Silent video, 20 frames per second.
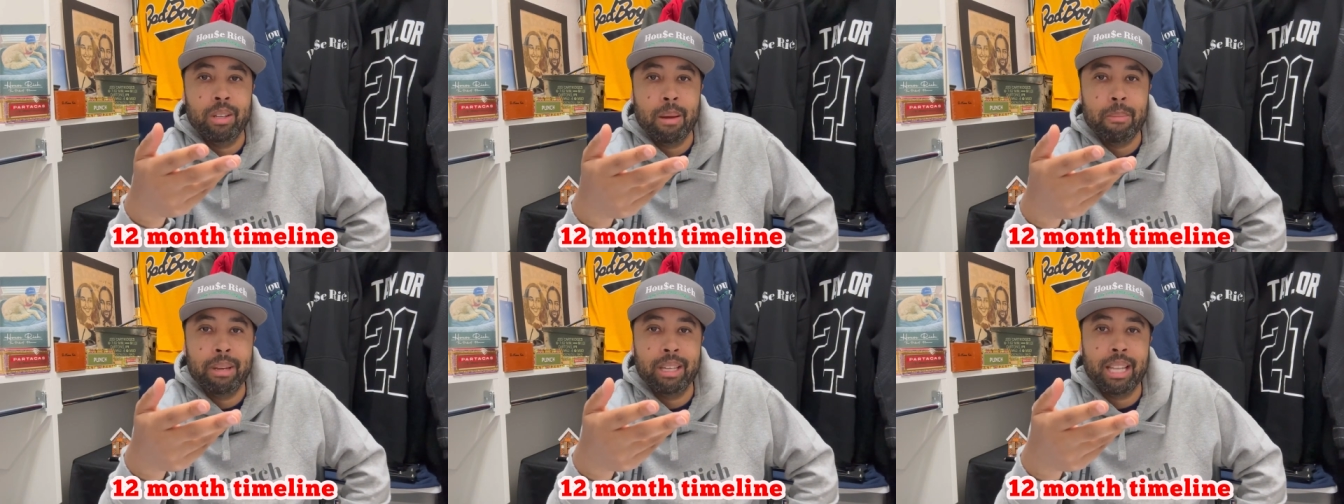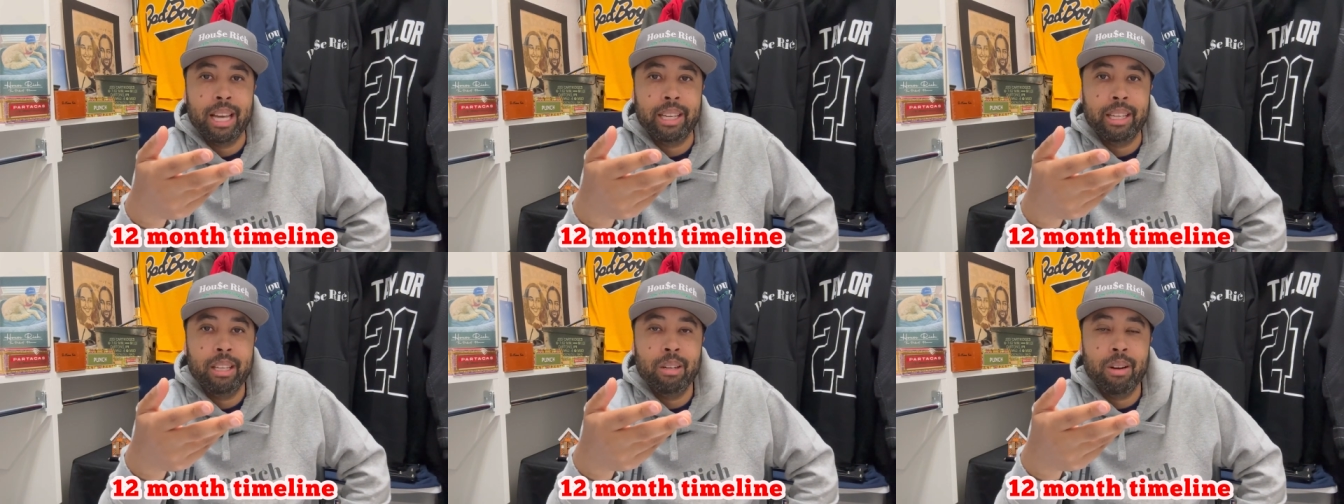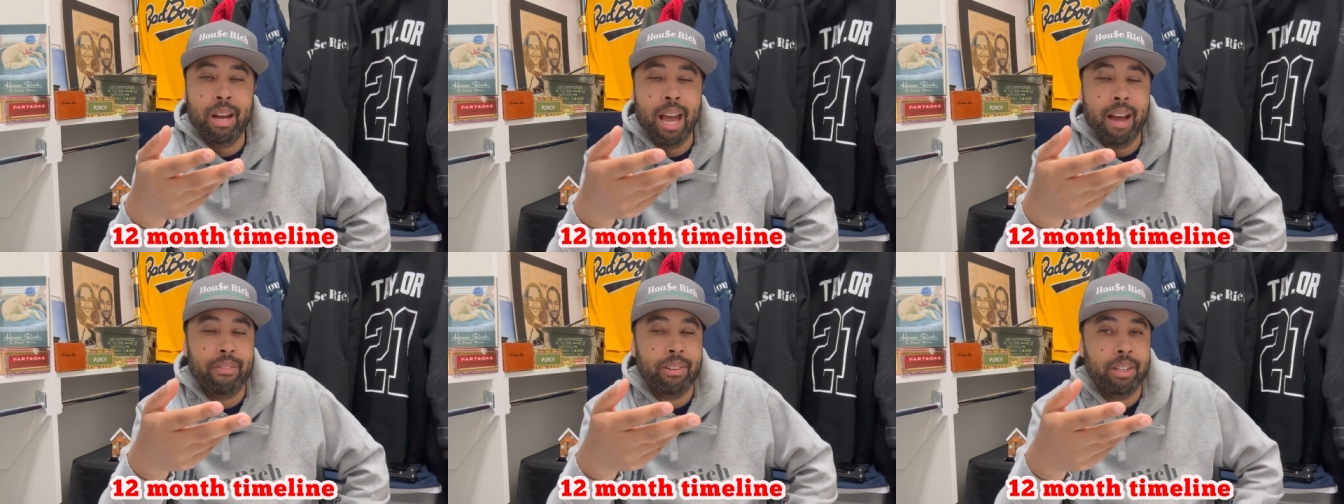I mean, like you don't
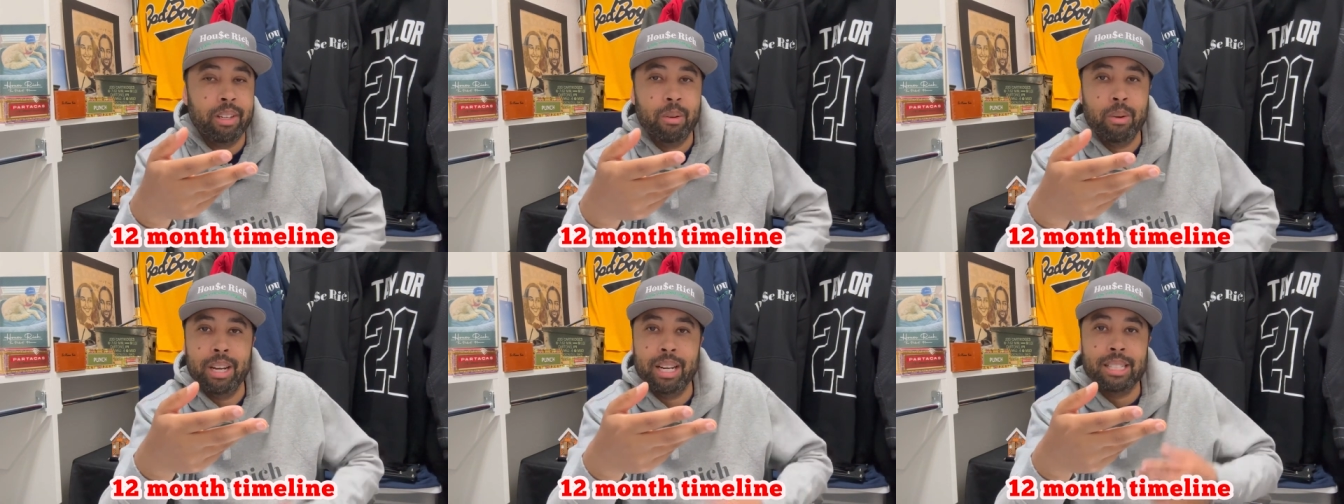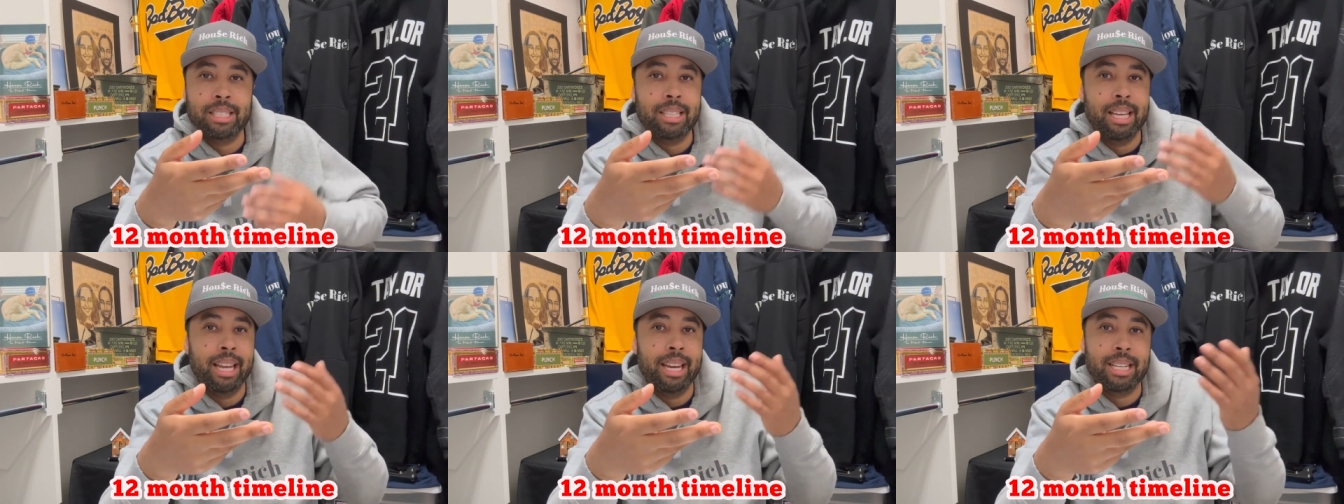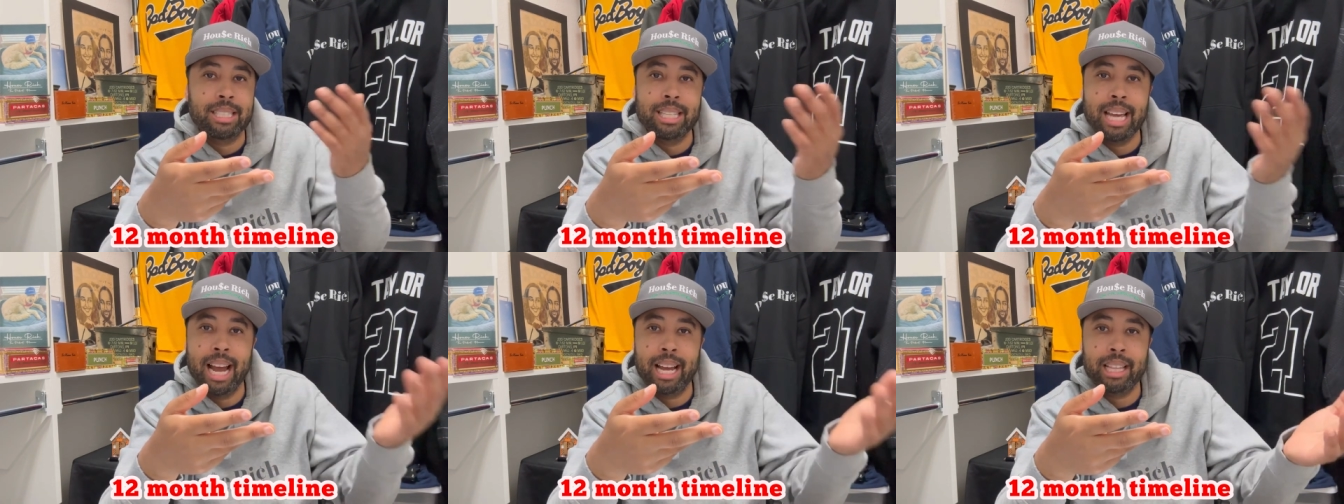have to do it in
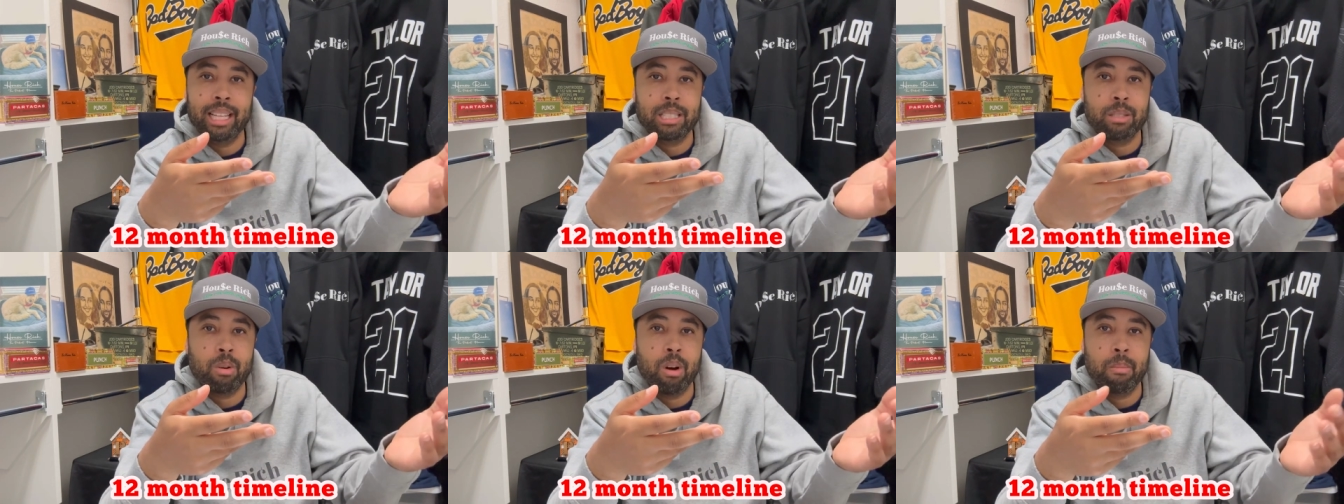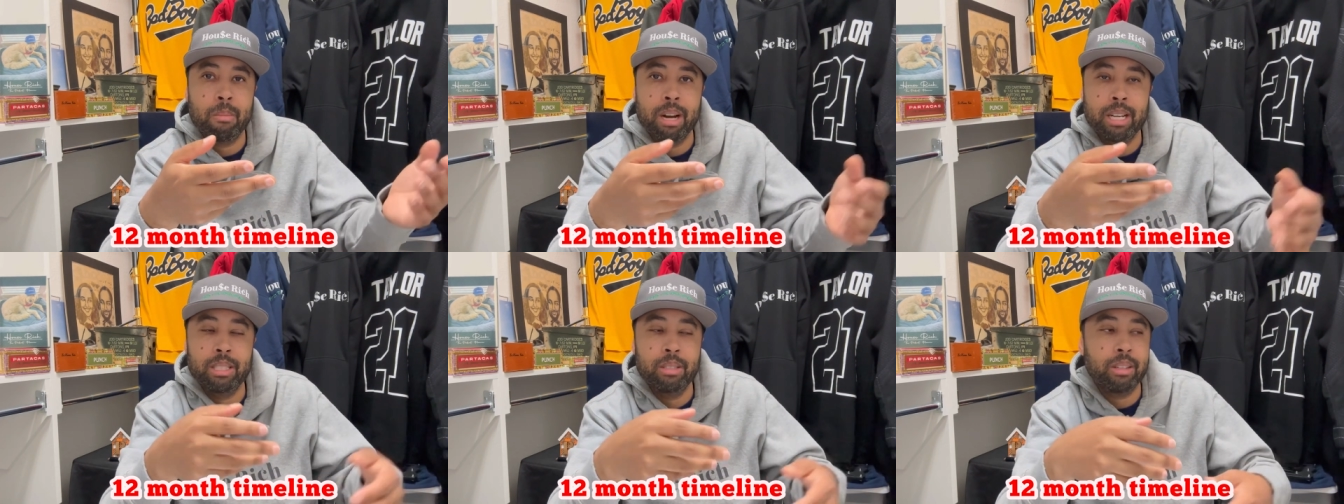exactly 12 months.